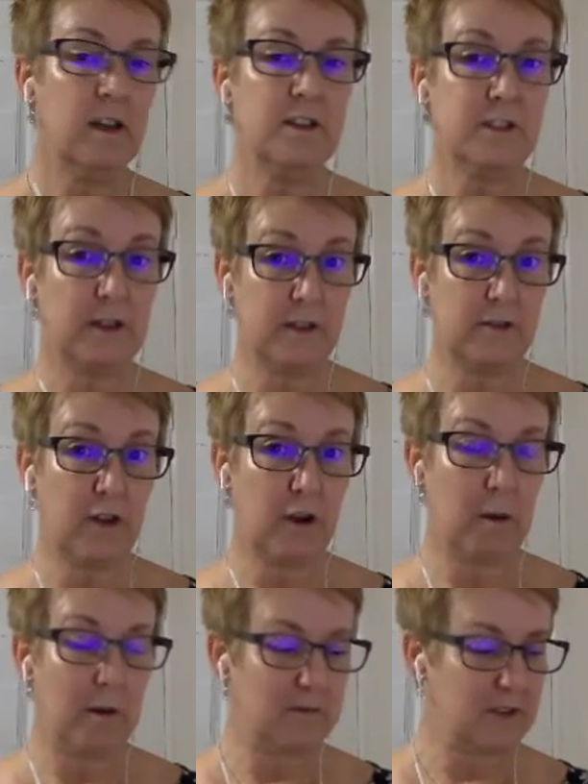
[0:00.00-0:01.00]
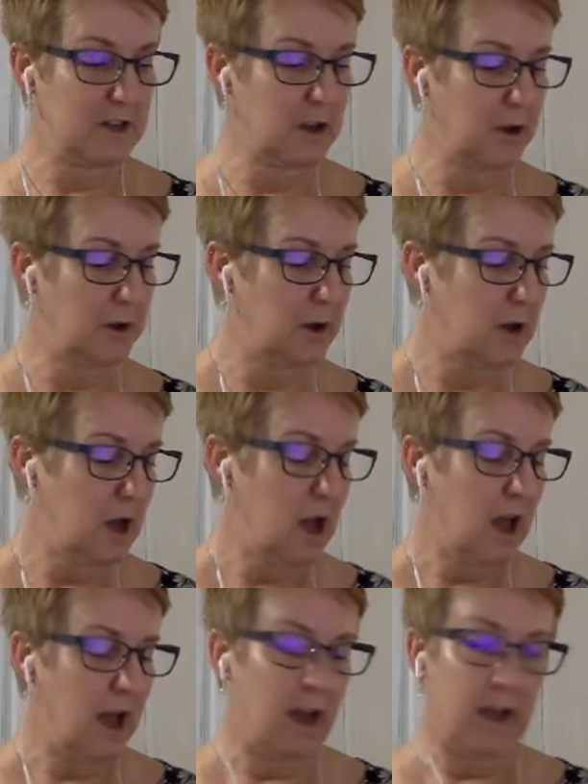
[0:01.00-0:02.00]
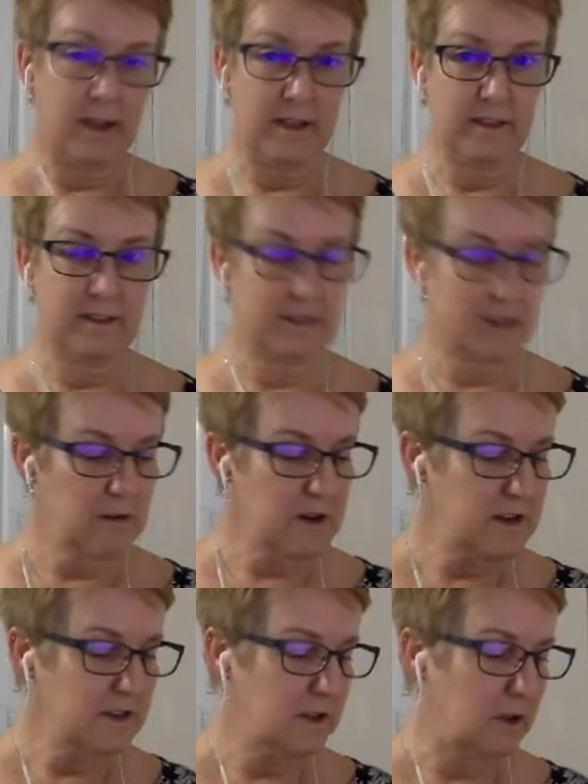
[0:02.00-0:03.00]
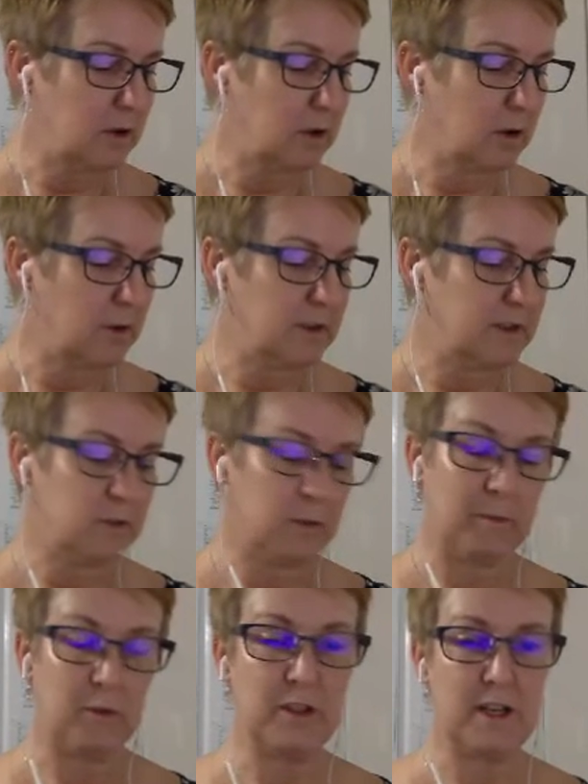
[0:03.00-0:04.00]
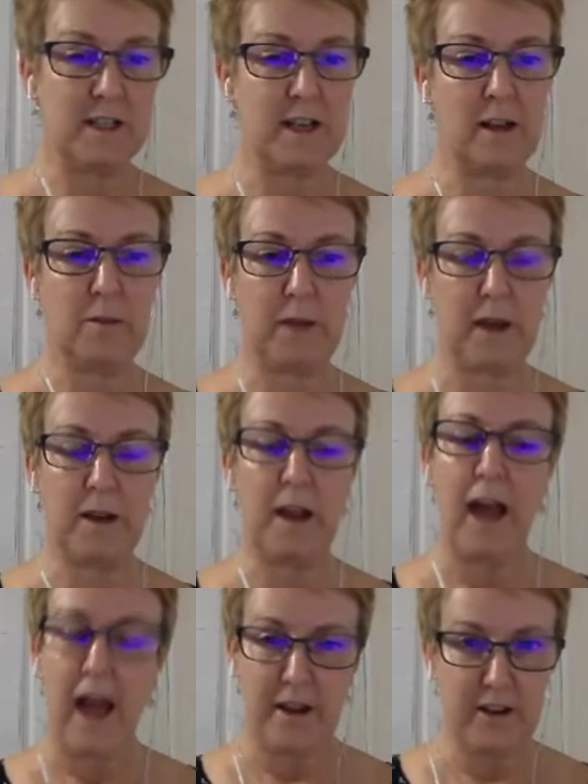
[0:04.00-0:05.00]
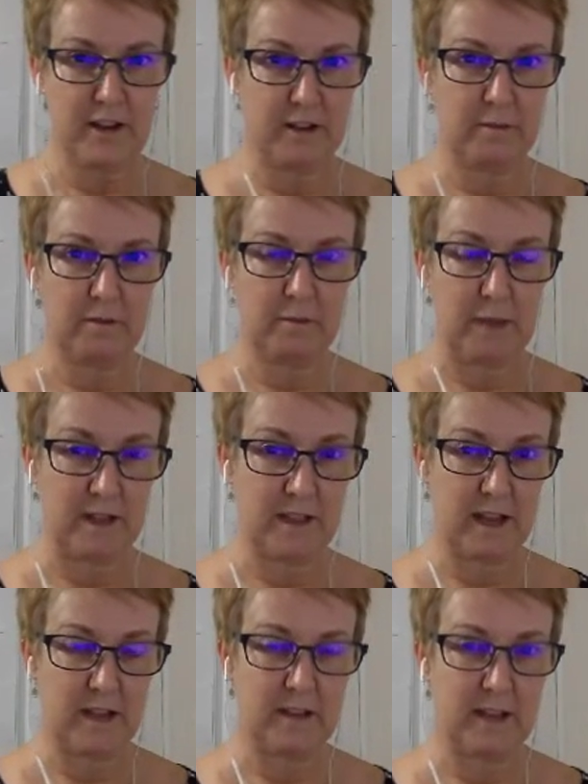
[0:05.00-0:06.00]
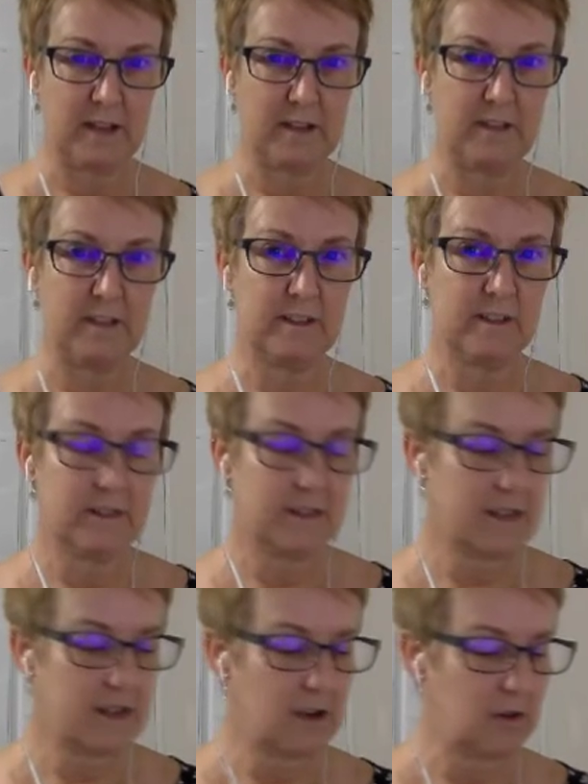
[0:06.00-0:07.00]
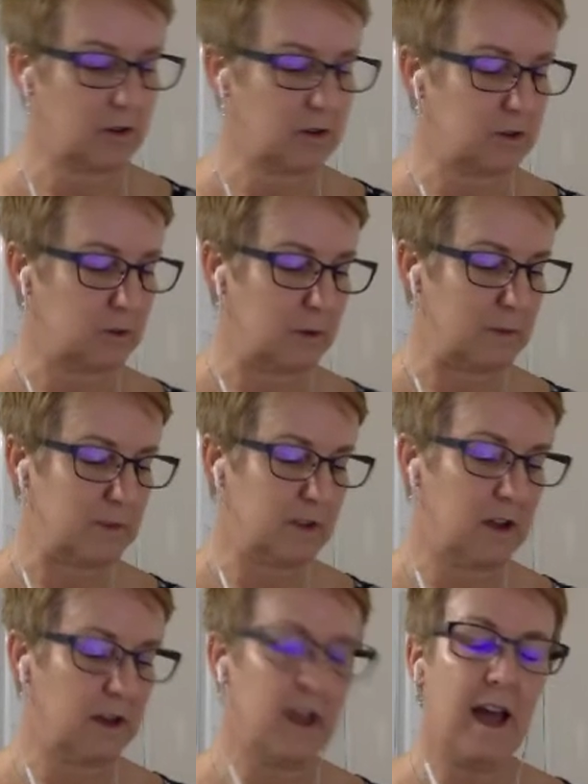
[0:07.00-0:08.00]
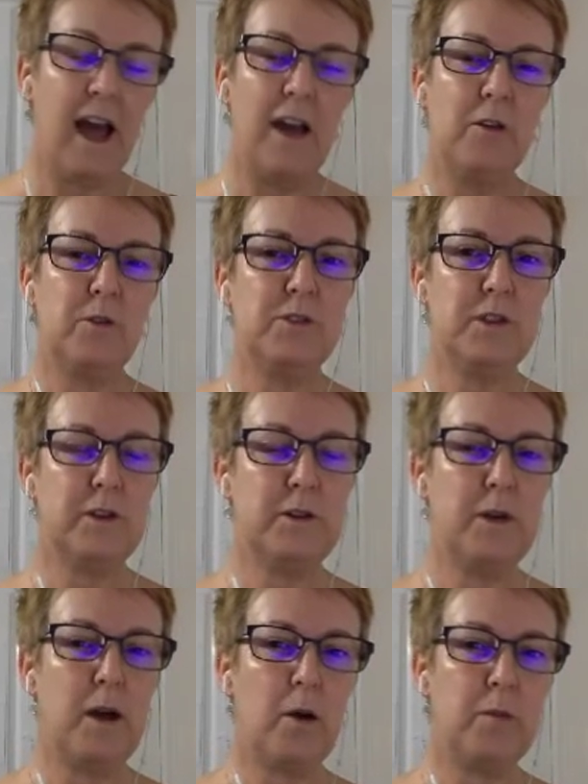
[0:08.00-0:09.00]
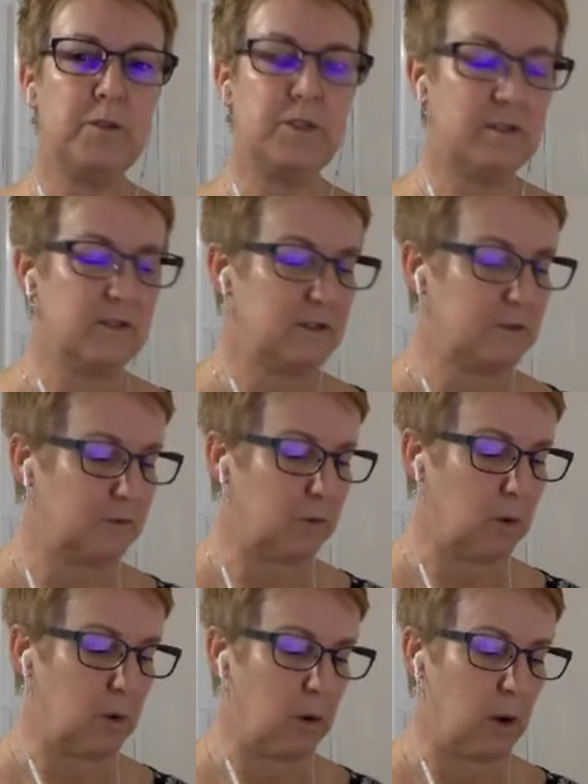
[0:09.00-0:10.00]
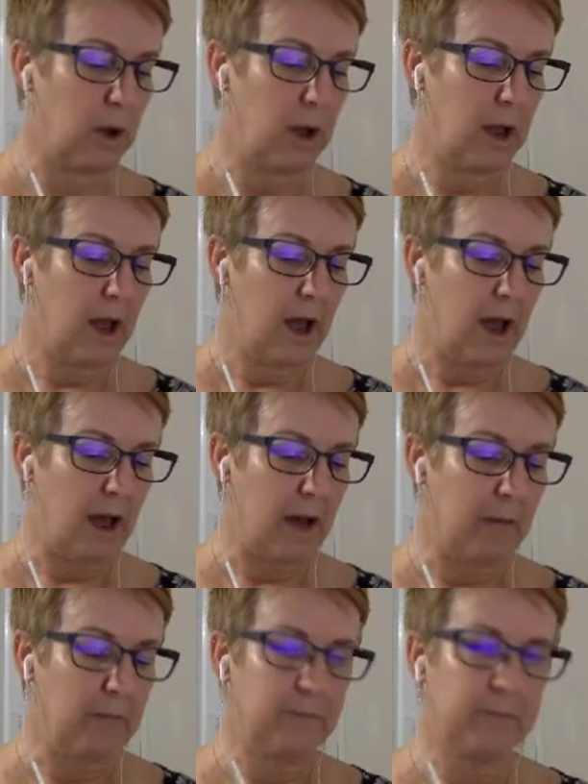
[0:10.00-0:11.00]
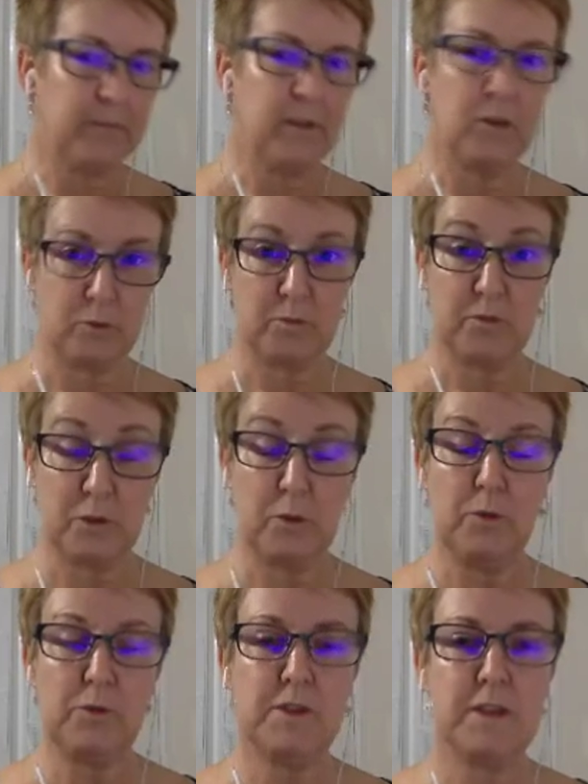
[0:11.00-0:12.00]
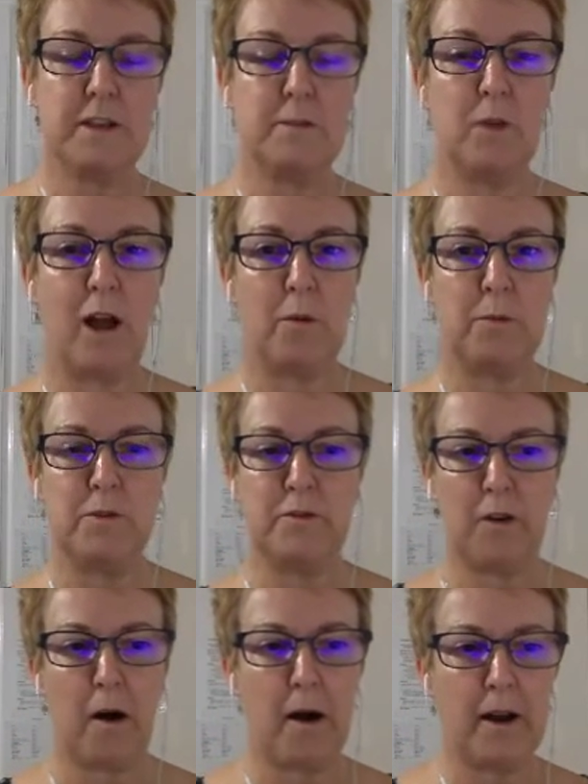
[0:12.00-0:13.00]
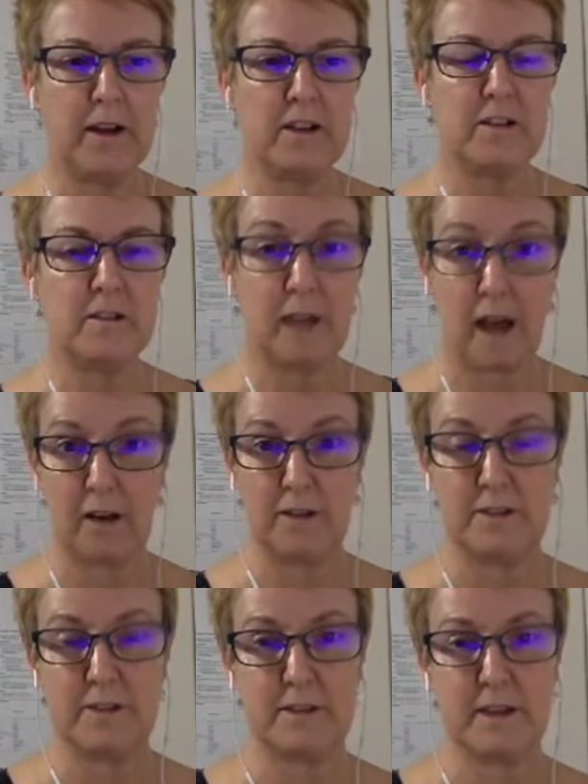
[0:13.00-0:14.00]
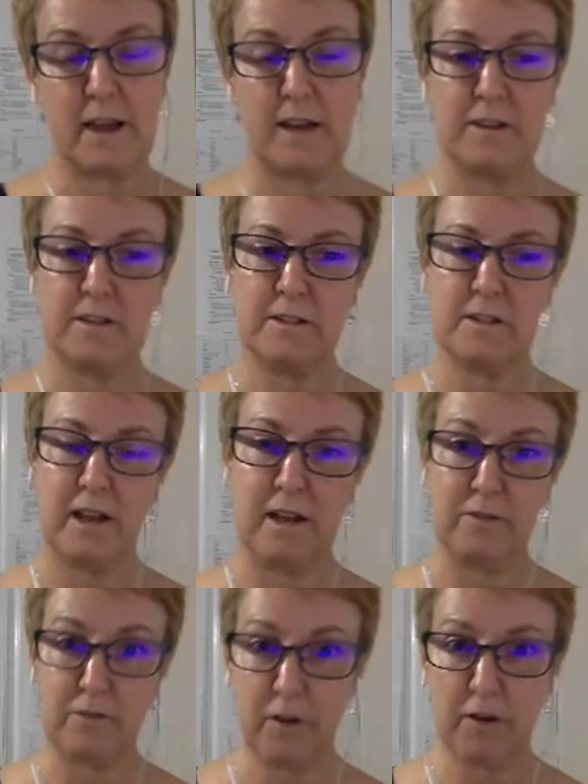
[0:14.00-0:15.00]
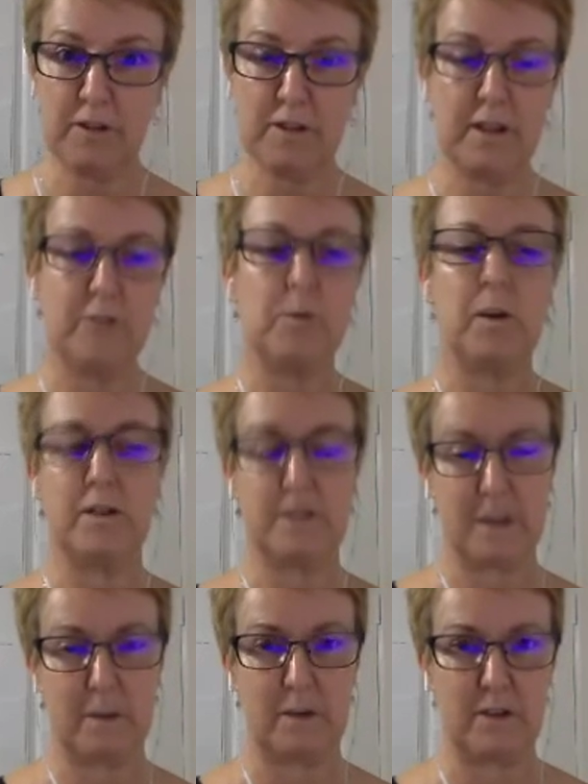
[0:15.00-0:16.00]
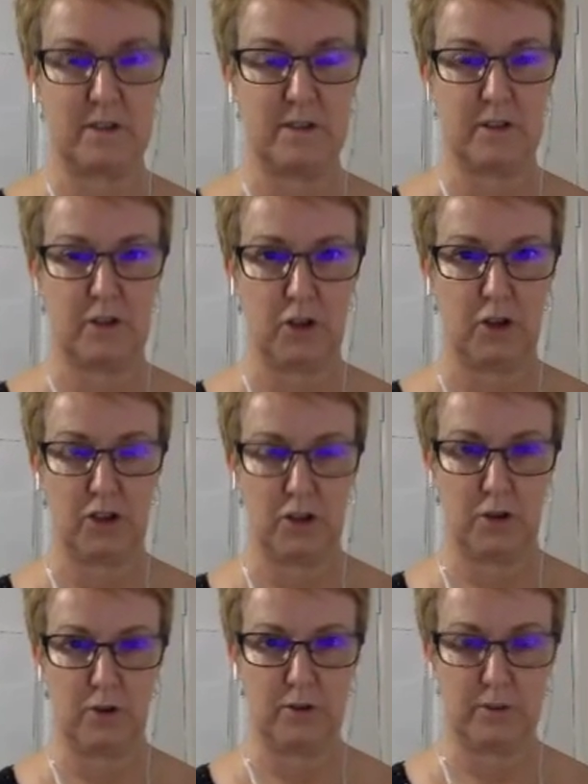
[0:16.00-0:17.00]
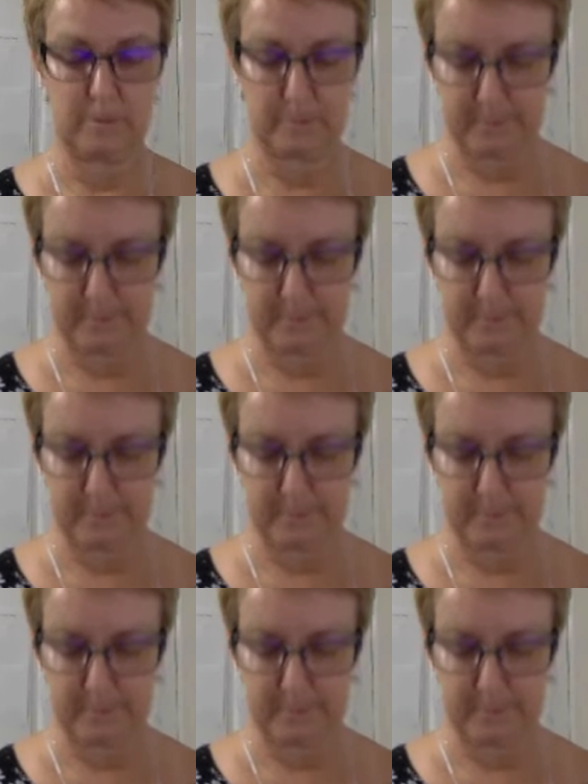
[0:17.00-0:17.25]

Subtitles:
So in the follow-up video in this series, I'll go into a bit more detail about how you can maintain that consistency across your website, and also options for sort of tools that will help you find colours and fonts as well as images that you can use.